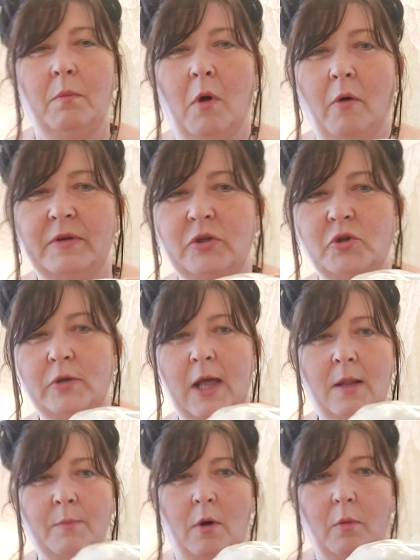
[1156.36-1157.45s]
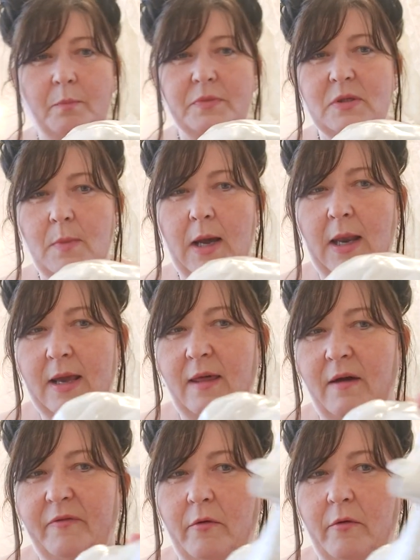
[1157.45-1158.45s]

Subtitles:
more in Dunelm or somewhere like that